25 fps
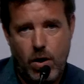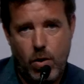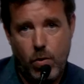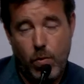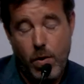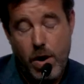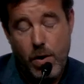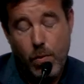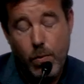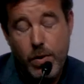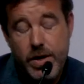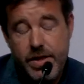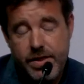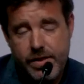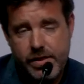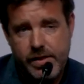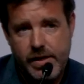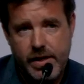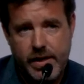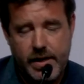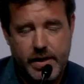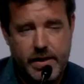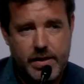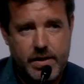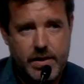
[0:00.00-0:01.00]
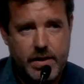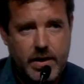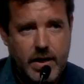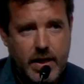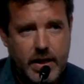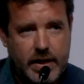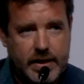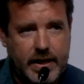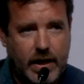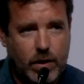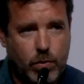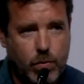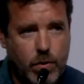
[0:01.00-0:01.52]
or when we think
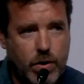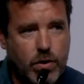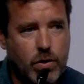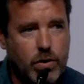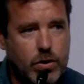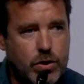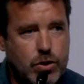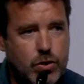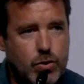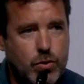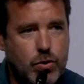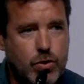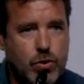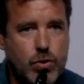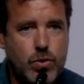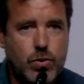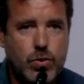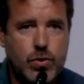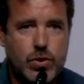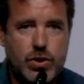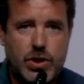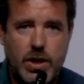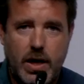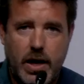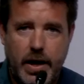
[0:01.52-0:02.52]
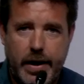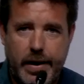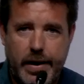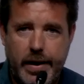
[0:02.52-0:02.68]
that we're going to use uh,